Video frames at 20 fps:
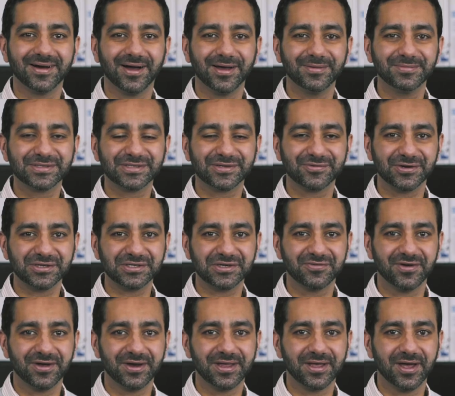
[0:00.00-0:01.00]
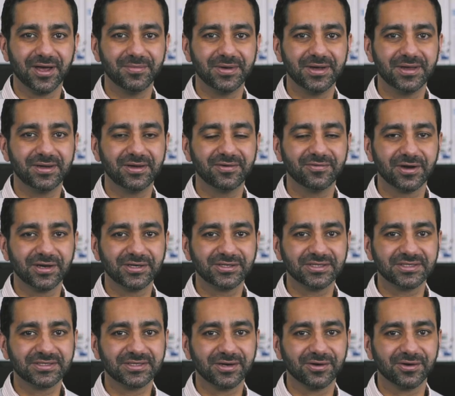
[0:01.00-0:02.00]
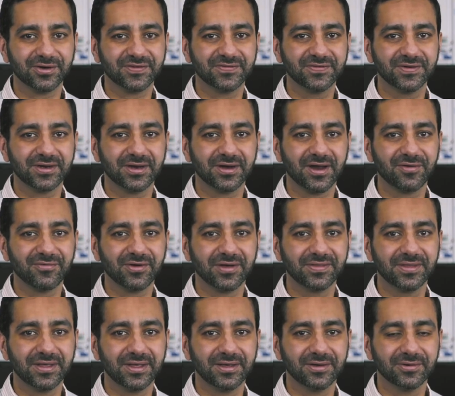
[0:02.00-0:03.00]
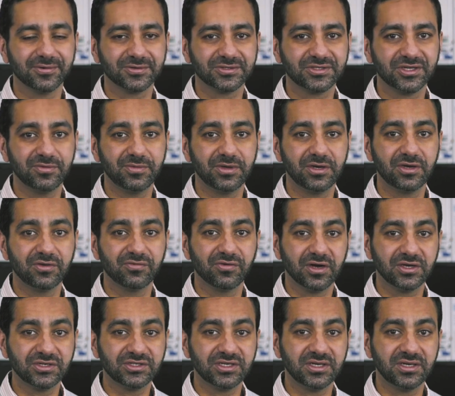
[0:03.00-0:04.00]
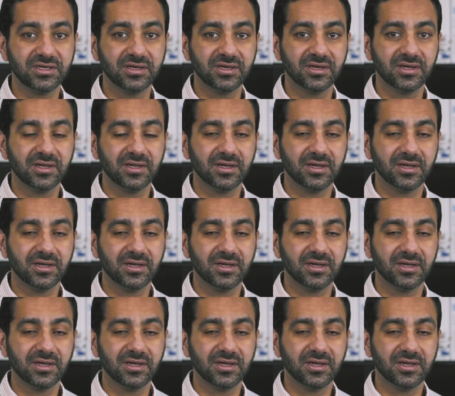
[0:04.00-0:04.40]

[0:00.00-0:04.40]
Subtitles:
I'm Sarosh Irani. I'm a neurologist in Oxford and I run the Autoimmune Neurology